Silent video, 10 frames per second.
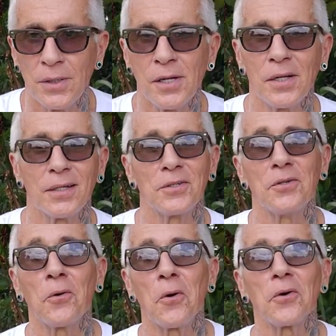
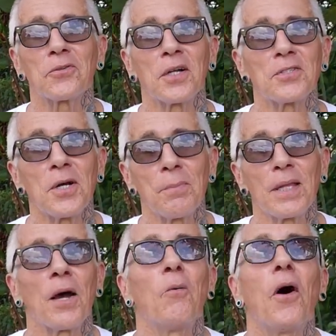you don't always got to jump
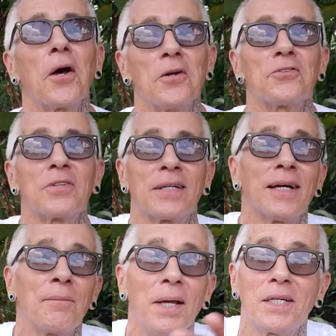in that water and say,
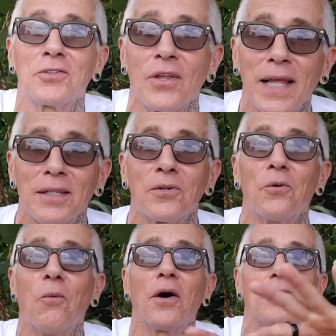"Can I make it to that
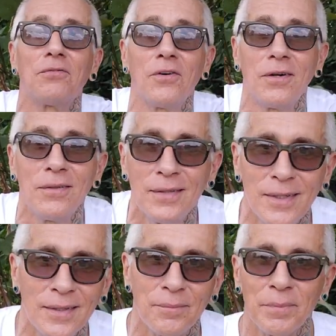little waterfall?"
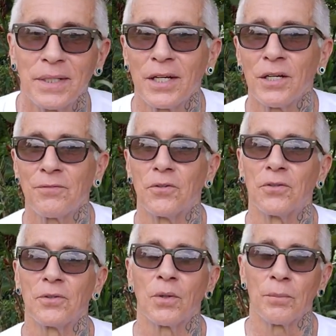Be
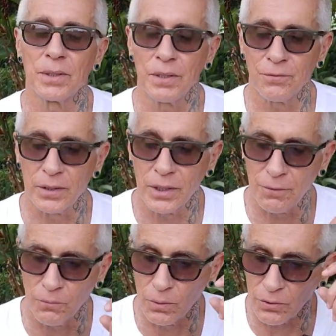careful. You want to be definitely
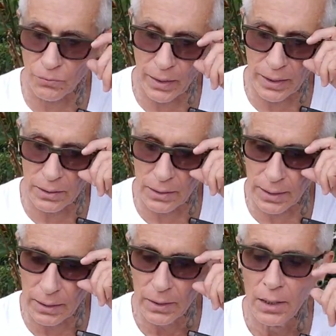careful when it's raining a
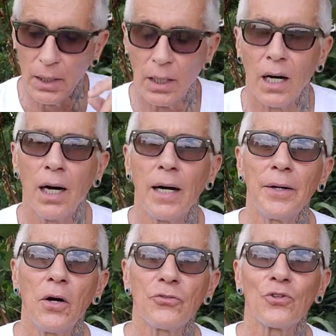lot. Uh,
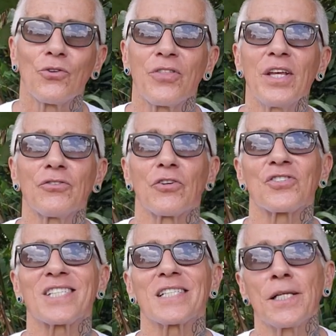and also things are
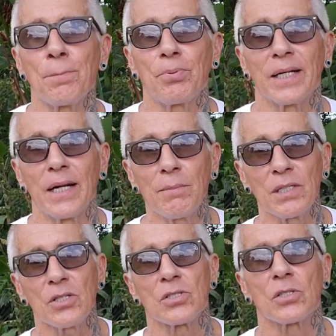slippery. And I'm
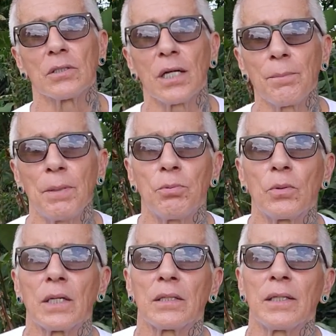not just a lot of people
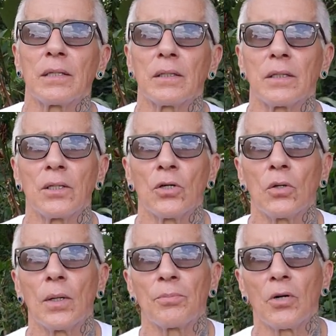when I think, you
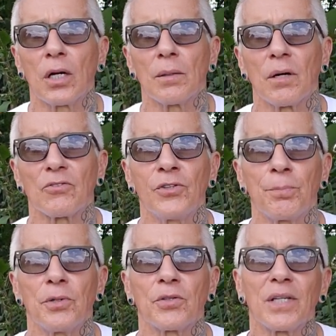know, I'm talking about
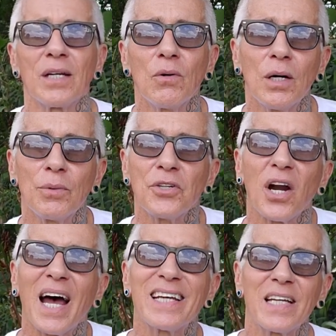slippery, you're thinking, well, when you're
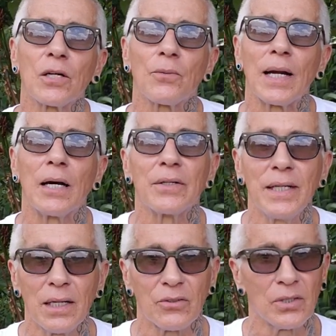hiking around,
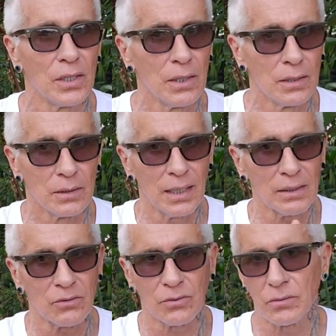yes,
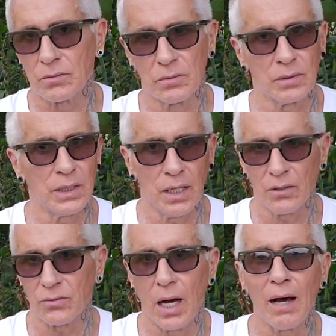that's
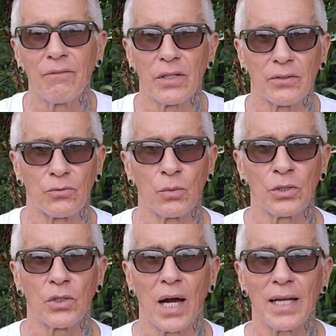yes, obvious
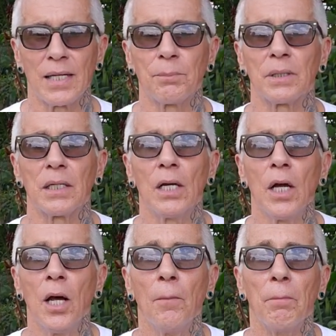when you're hiking, but
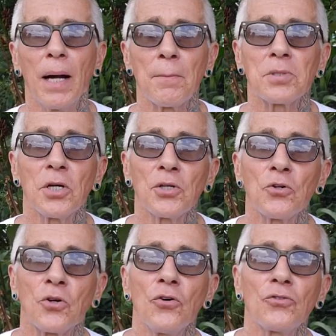but I'm telling
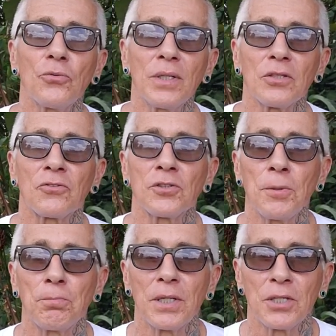you, Costa Rica's
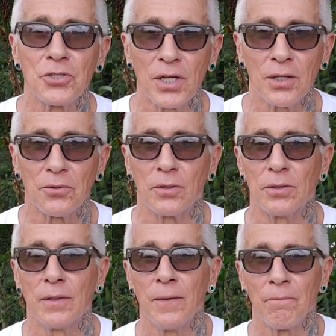slippery in
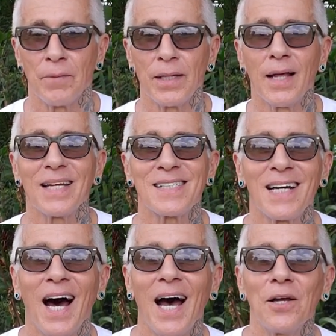general. They like
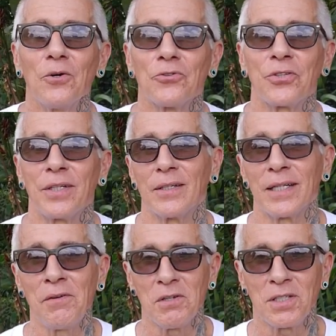tiles here.
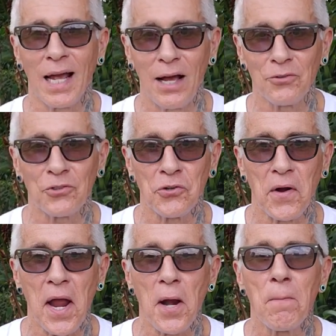Even tiles to
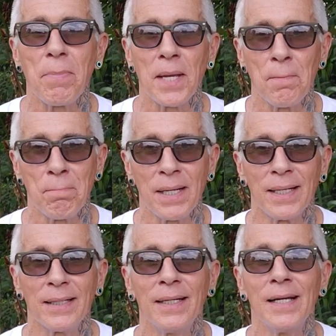your
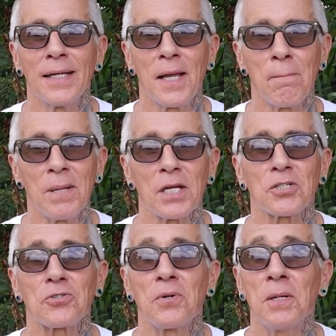Airbnb can be
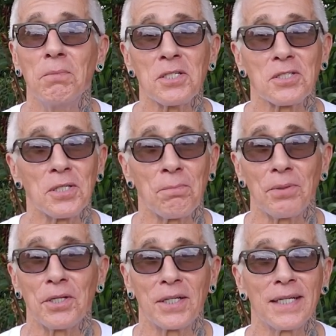extremely
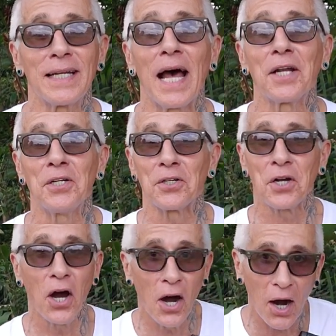slippery. You're getting out of your
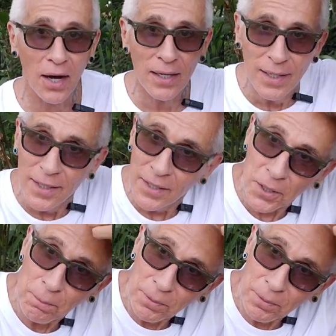car, you're